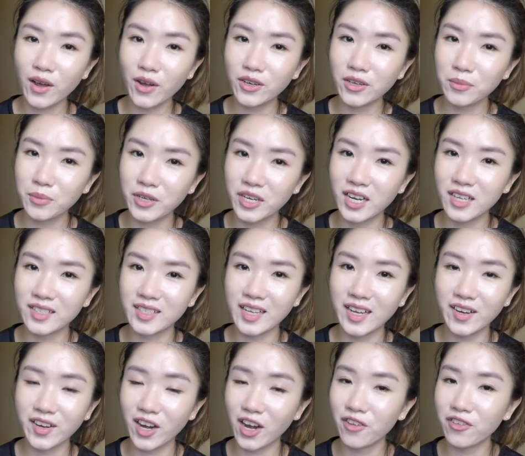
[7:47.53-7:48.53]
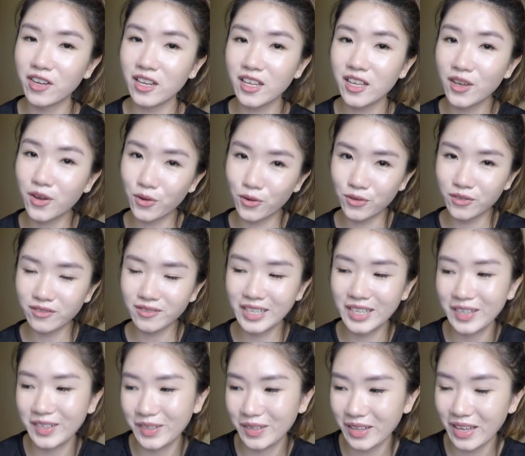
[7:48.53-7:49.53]
all the products that I currently own
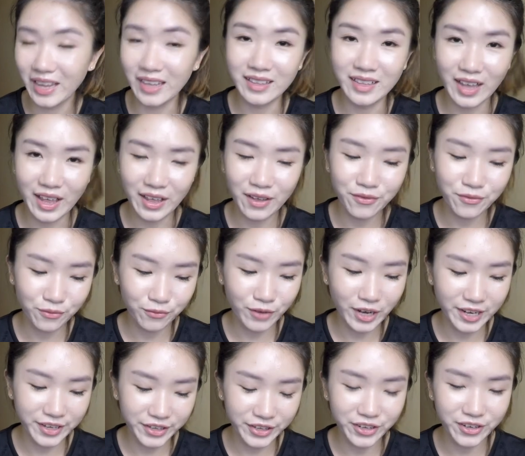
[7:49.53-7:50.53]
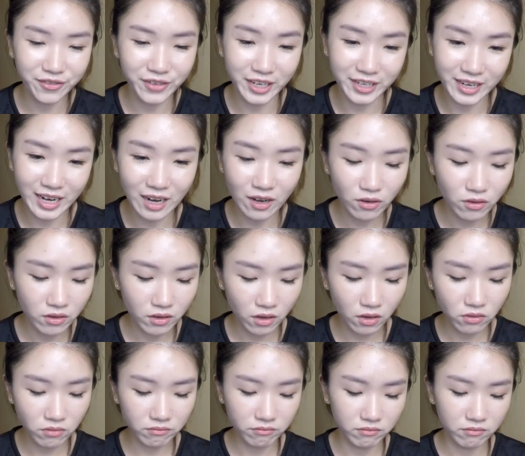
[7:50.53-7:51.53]
and have right here, right now.
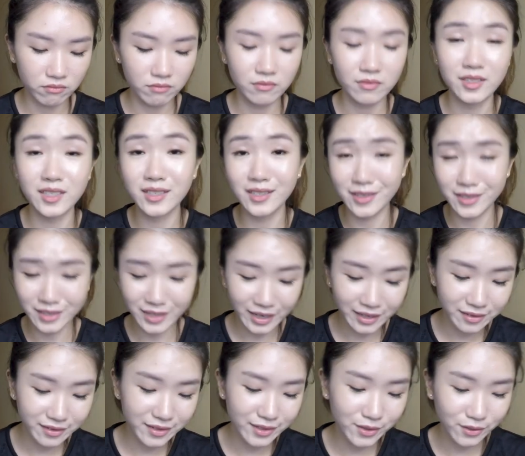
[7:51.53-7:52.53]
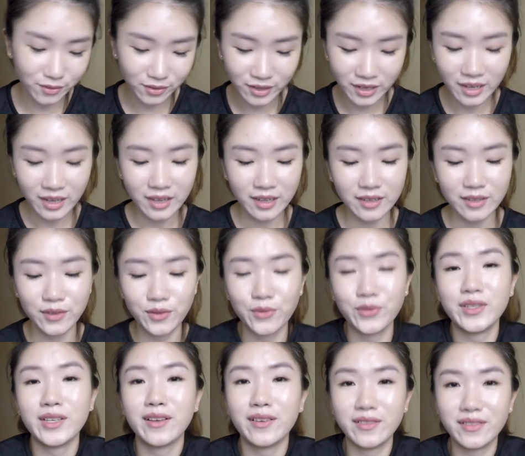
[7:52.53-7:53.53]
Oh, this is done. So
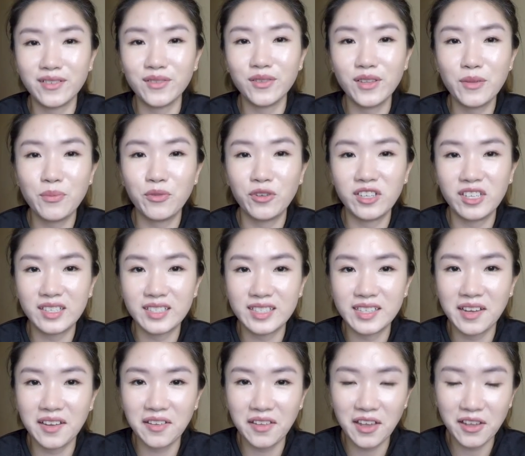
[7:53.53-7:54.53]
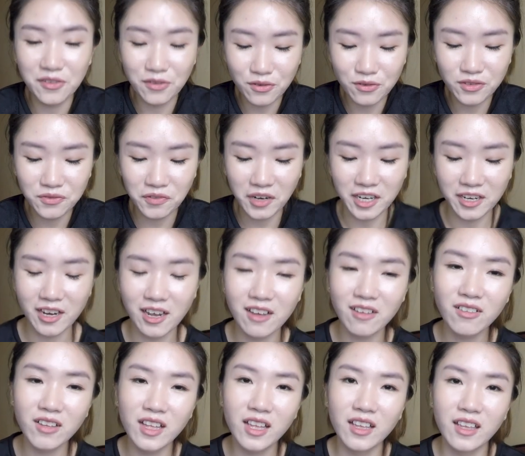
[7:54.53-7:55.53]
those are the only products that I can use right
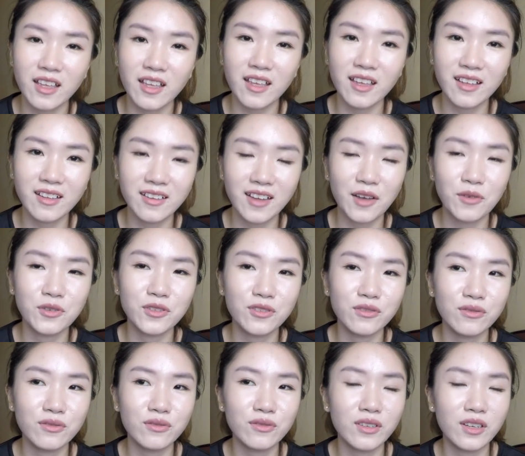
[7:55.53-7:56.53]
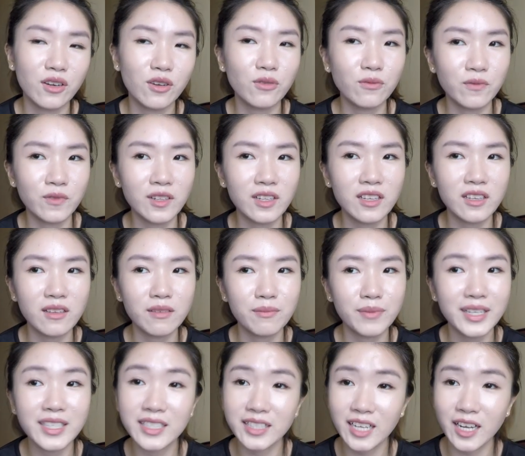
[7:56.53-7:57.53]
now. And I will do, hopefully,
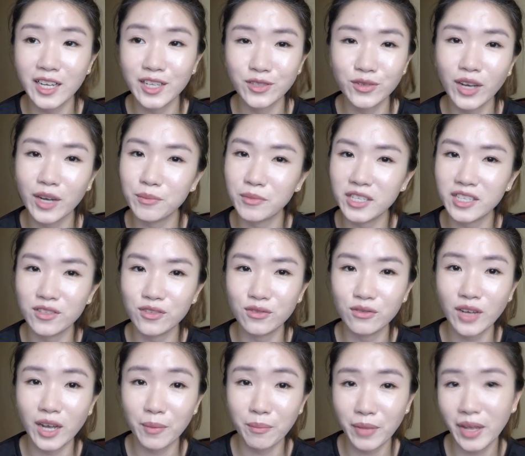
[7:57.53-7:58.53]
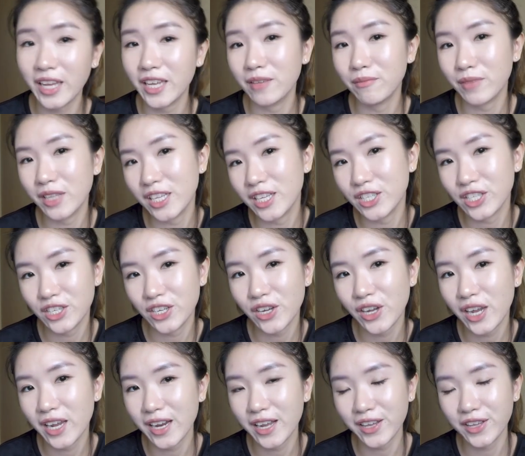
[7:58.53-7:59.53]
by the time I do update two, I'm back in Malaysia
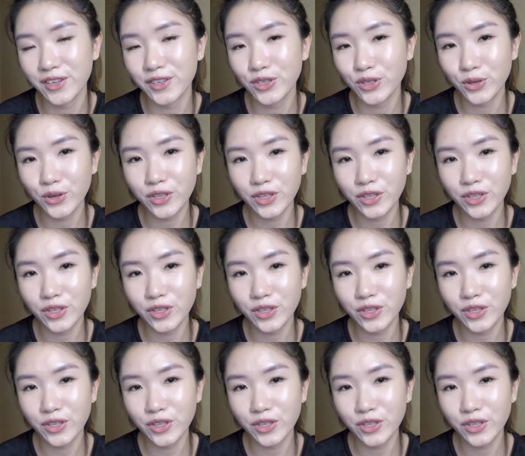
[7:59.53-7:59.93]
and I can show